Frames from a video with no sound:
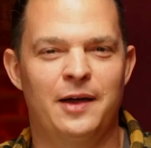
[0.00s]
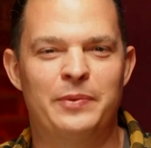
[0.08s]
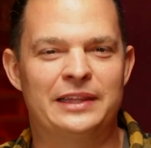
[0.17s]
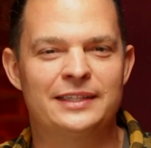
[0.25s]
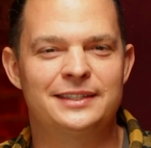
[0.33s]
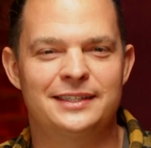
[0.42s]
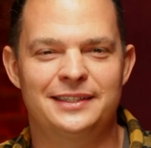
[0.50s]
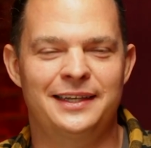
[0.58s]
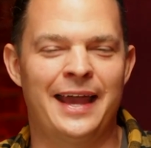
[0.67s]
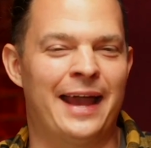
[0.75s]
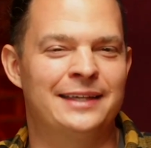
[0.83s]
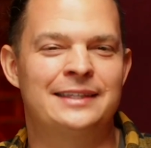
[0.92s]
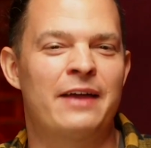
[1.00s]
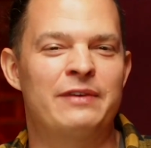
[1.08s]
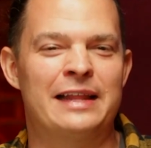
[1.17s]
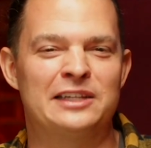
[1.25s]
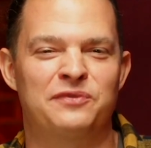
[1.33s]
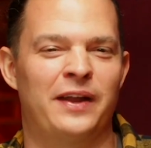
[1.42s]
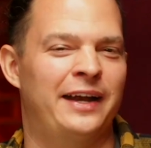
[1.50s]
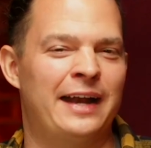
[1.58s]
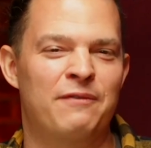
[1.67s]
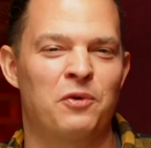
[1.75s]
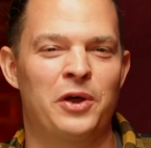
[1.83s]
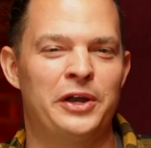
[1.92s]
but this is, yeah, he's having less fun, and
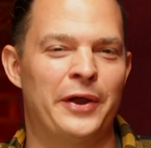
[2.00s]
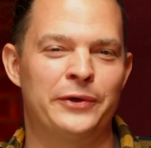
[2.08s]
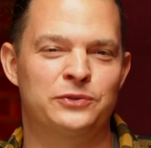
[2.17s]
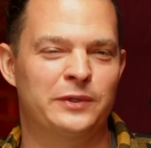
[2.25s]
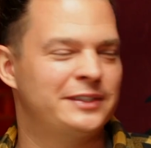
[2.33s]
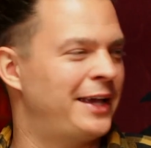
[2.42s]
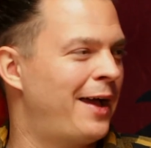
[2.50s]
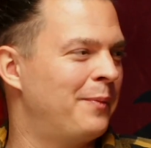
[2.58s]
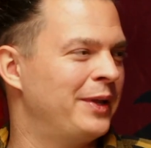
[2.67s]
everyone knows what's up,